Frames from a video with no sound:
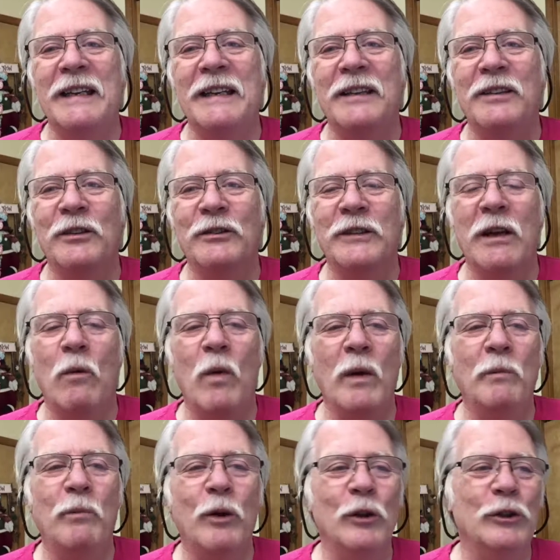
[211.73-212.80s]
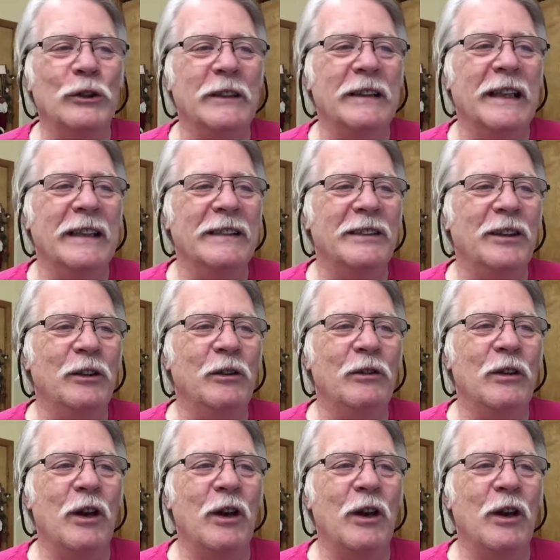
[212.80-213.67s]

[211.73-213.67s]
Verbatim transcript: There's that one person that, you know,